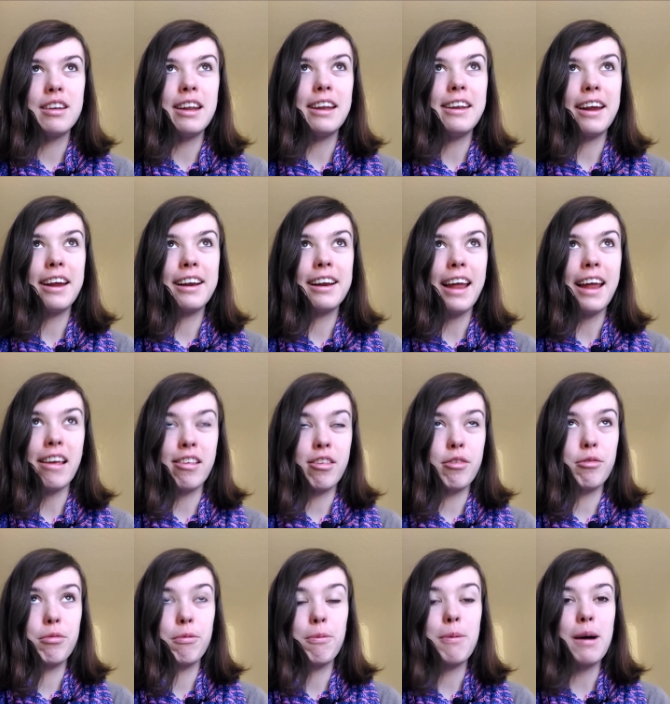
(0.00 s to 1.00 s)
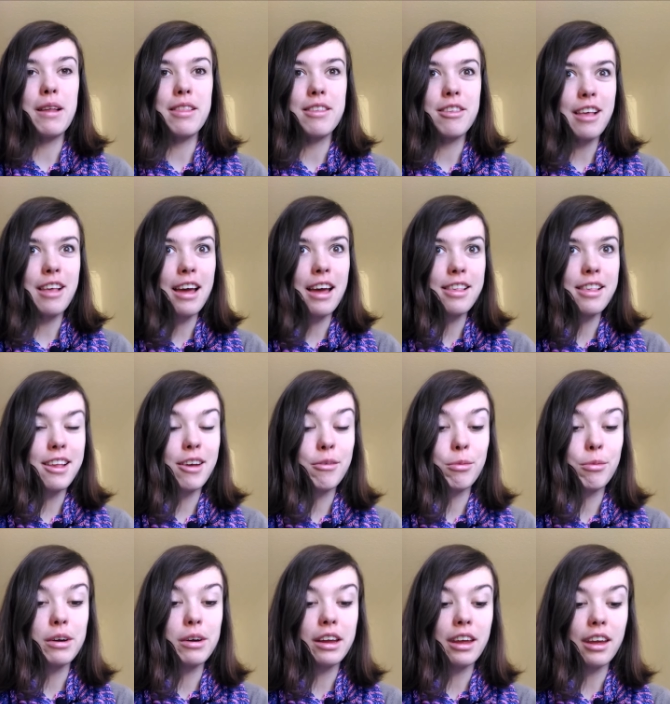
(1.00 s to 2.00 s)
knitting less once I start
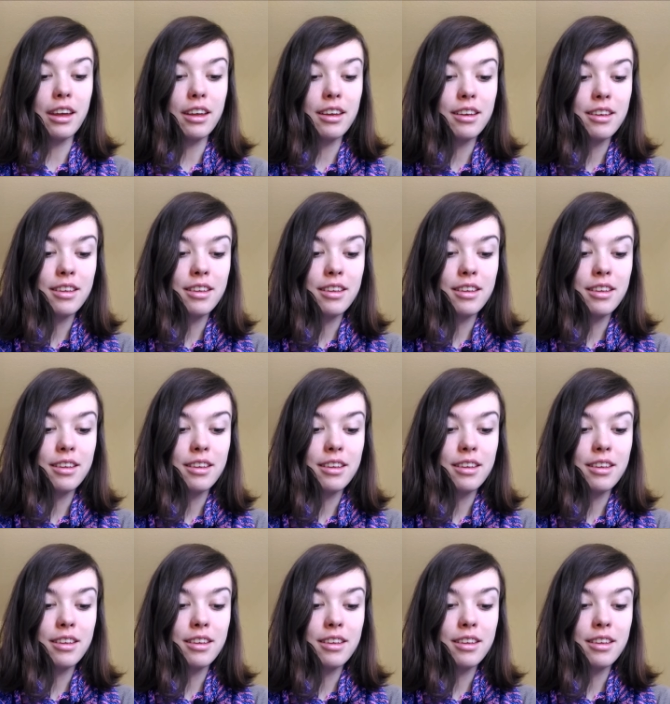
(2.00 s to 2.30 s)
working.